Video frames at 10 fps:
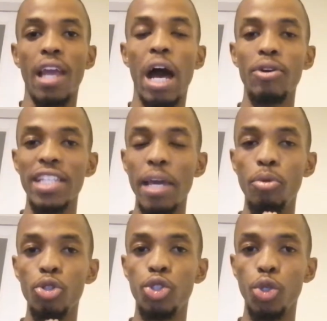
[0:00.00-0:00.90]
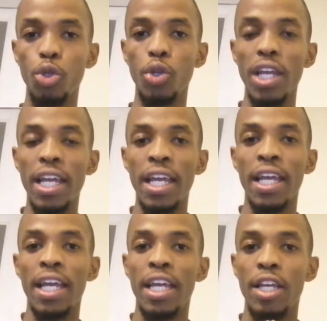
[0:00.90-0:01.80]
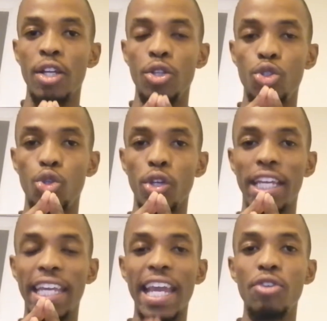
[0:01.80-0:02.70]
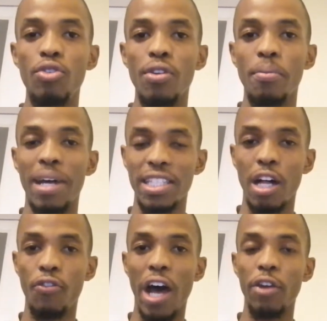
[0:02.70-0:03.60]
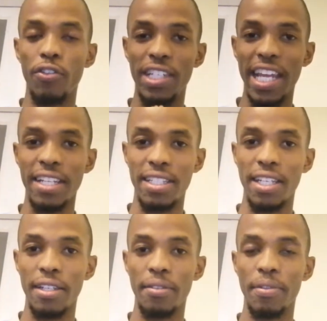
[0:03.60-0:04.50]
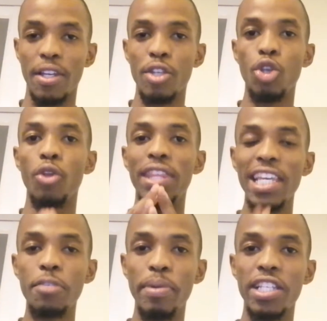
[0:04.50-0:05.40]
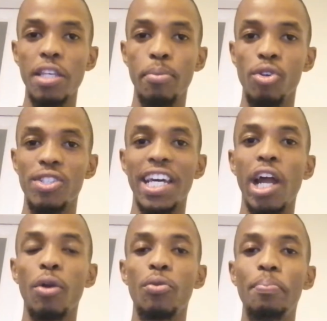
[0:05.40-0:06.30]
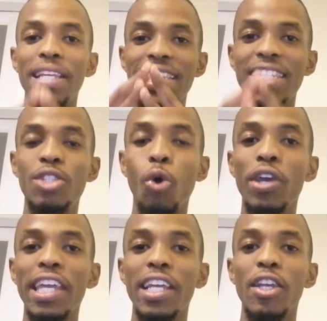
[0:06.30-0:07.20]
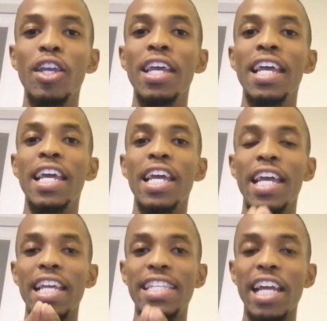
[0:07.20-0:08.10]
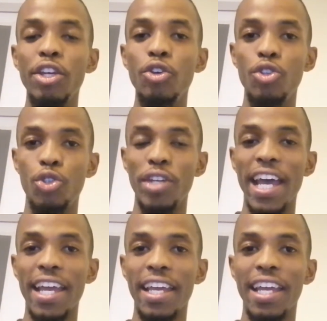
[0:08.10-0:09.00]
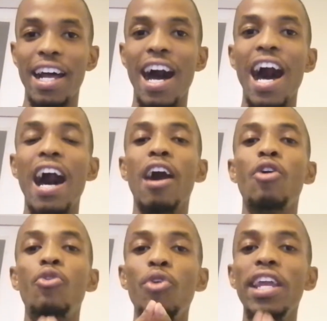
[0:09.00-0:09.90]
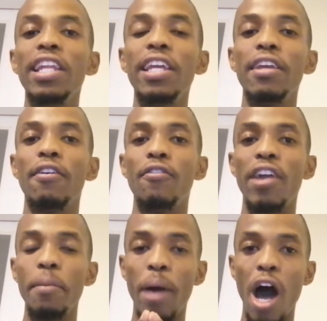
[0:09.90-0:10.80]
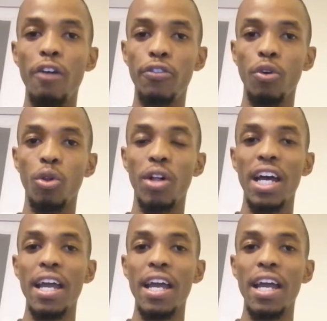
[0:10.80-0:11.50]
I was able to get myself out of debt. So these principles that I'll be telling you today are really very powerful.